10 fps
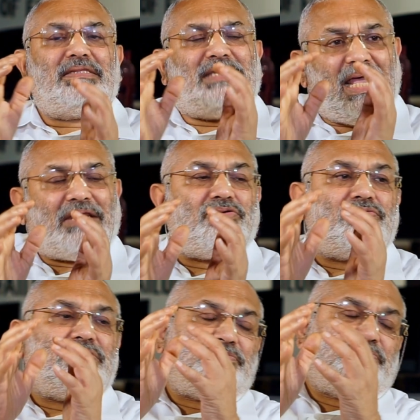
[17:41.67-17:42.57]
There
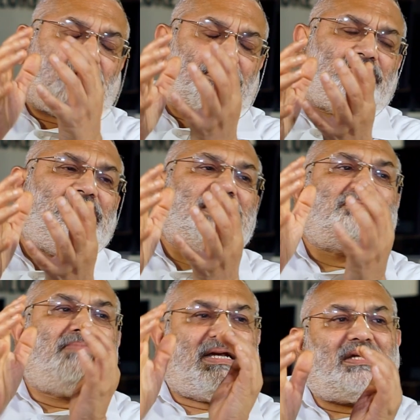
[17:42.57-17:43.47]
probably it's
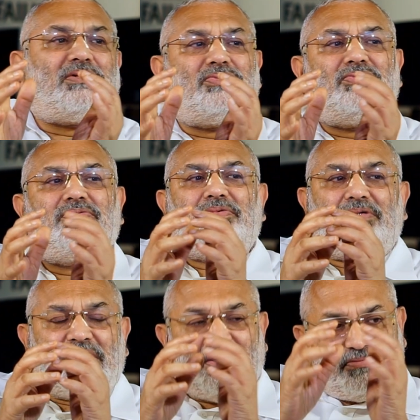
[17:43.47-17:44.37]
better to
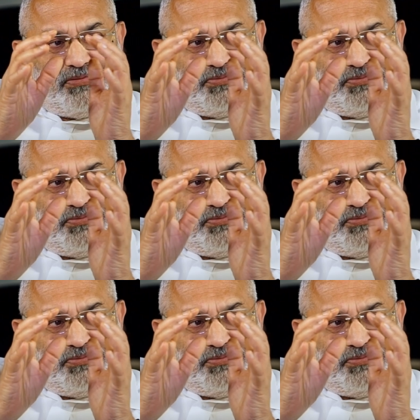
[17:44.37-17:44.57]
give